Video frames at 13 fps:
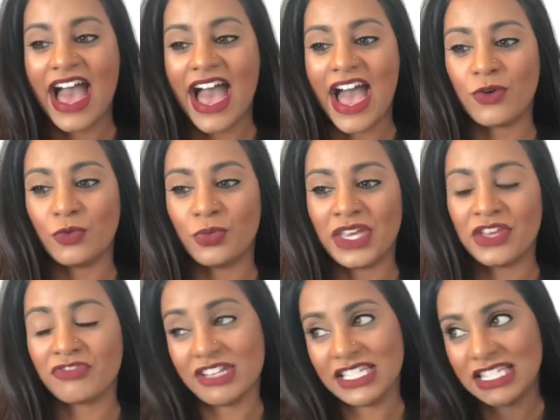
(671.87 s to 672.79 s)
we
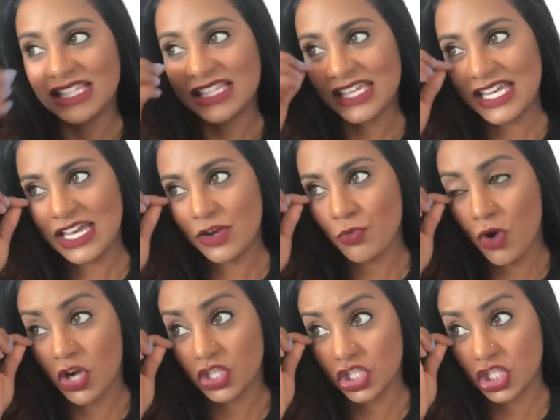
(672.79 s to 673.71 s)
recently
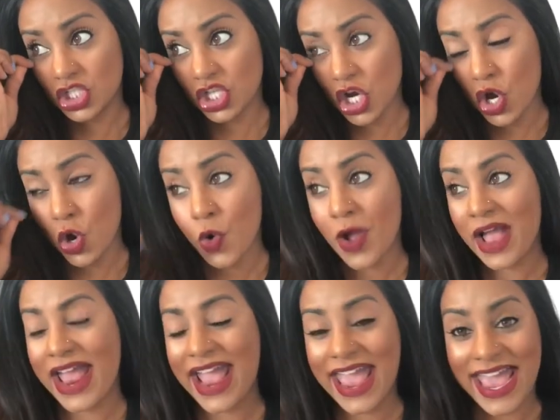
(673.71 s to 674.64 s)
watched a show
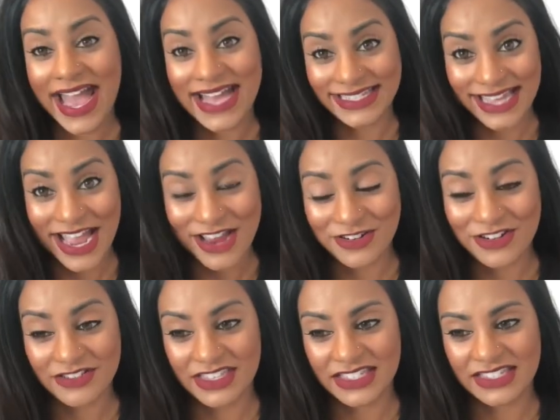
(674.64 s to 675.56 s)
and I
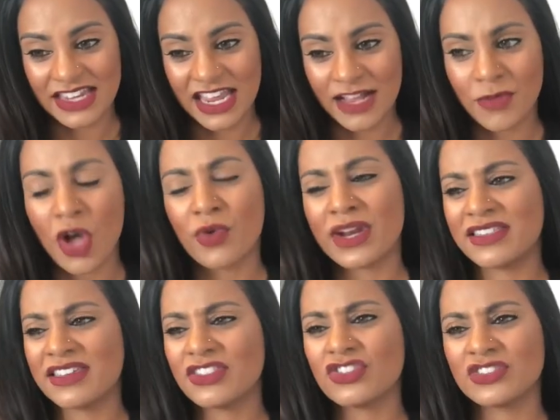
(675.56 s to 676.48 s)
heard this name. Oh, and I
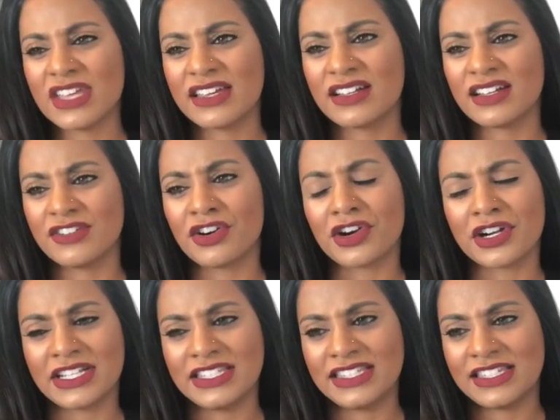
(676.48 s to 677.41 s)
think there's like an
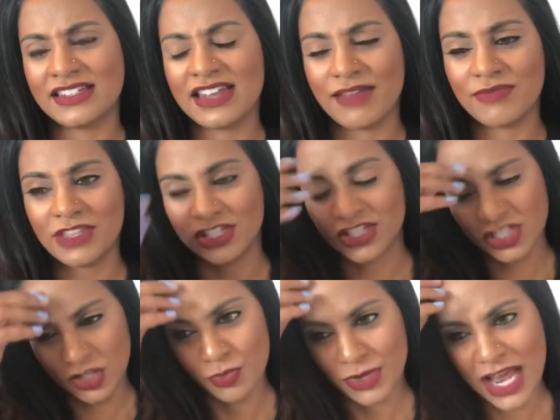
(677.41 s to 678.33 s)
artist named this
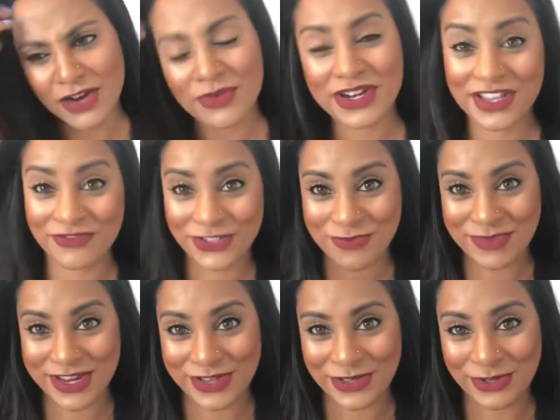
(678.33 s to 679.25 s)
too, but I don't want to give too
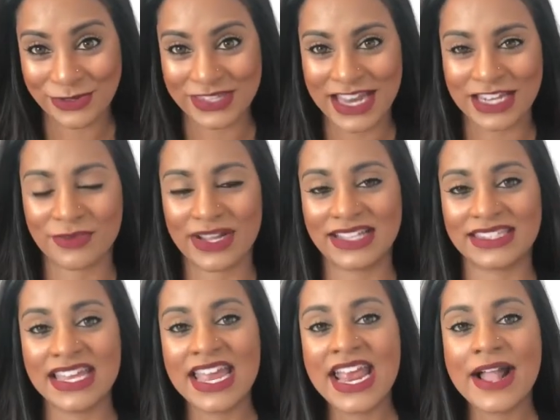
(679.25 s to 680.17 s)
many clues. Anyways,
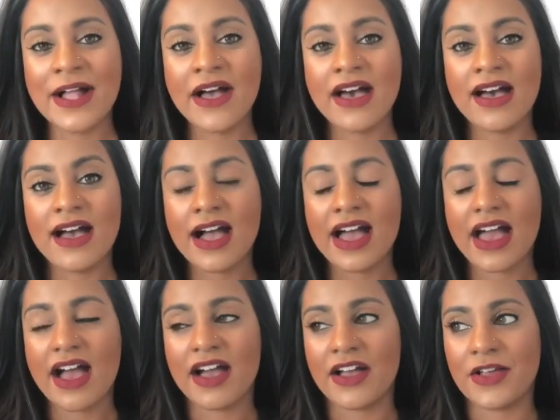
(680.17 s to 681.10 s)

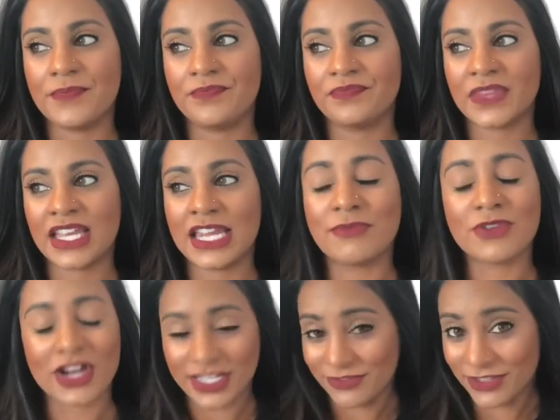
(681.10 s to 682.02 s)
and I'm
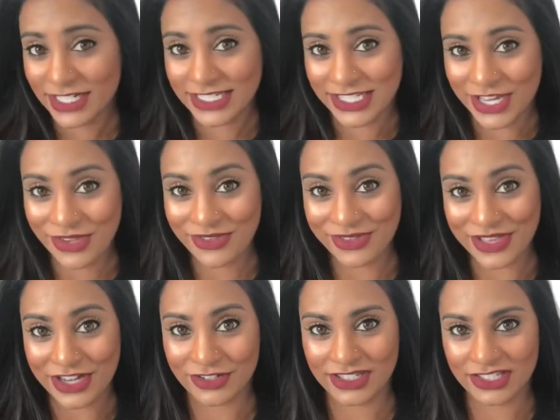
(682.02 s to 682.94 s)
not even gonna tell you the
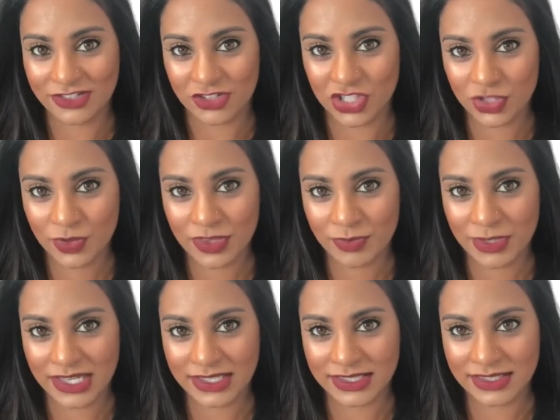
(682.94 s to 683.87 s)
letter it starts with
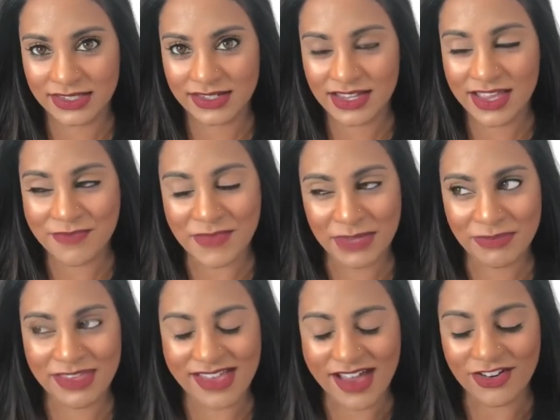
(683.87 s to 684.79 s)
because it might
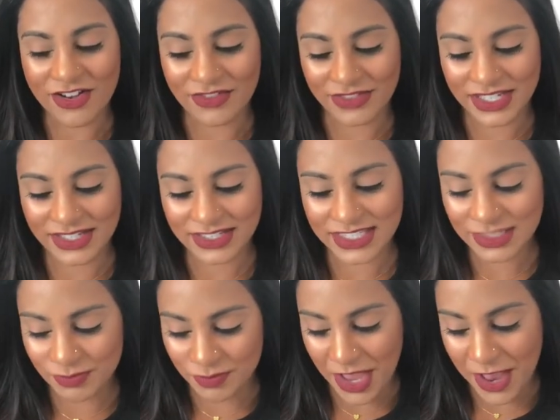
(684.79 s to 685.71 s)
be that obvious,
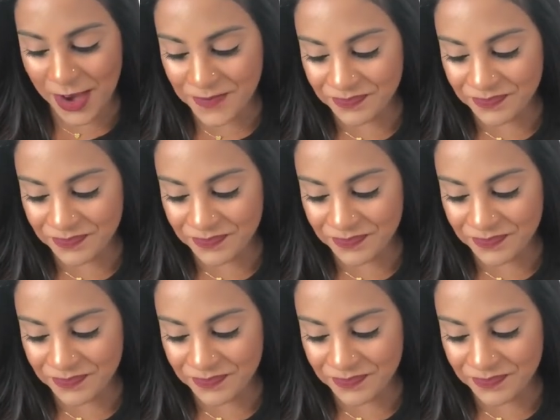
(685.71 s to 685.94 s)
but